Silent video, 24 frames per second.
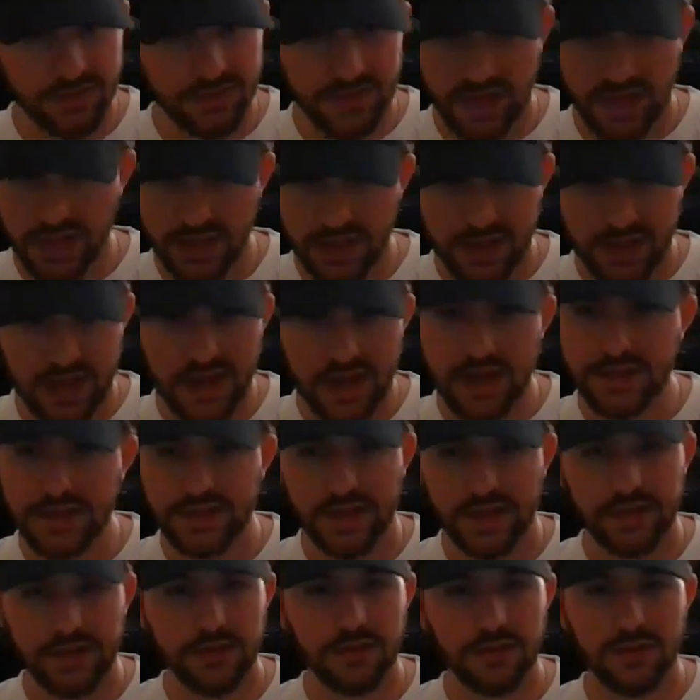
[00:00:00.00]
solid 8 out of
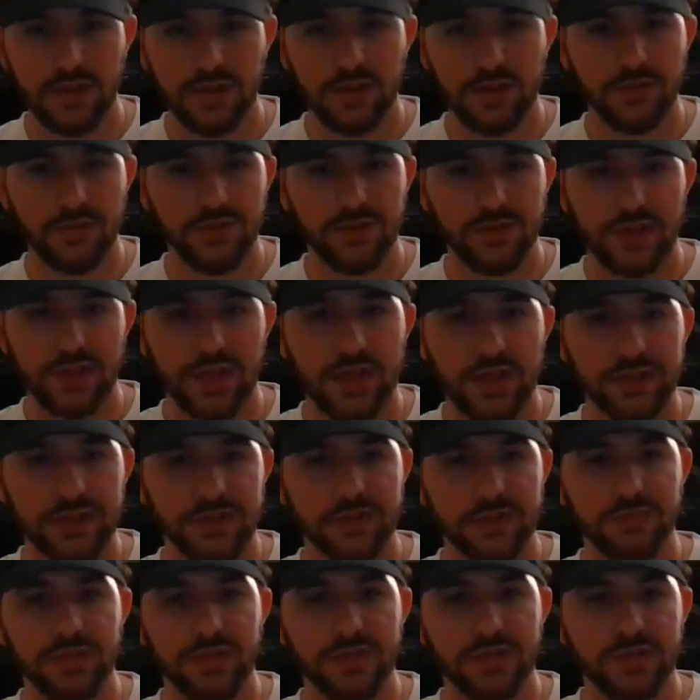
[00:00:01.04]
10. There's a lot of
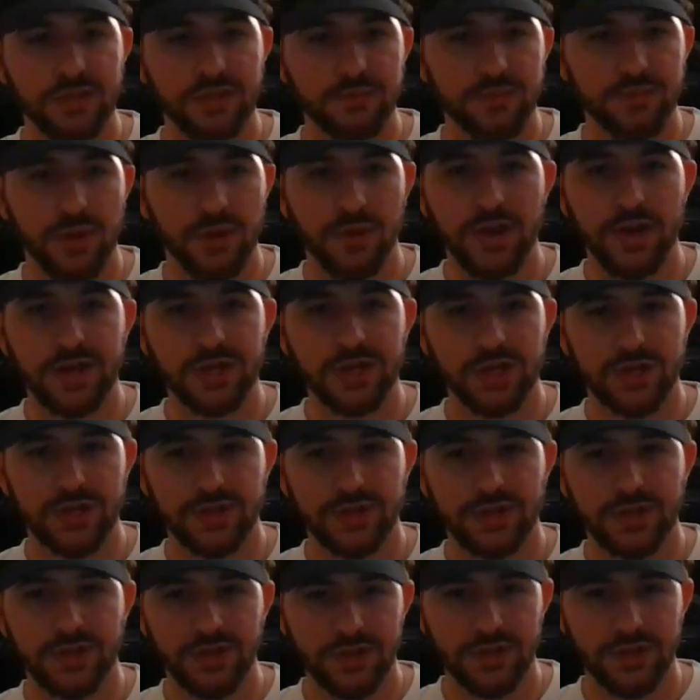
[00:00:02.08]
symbolism, poetic justice.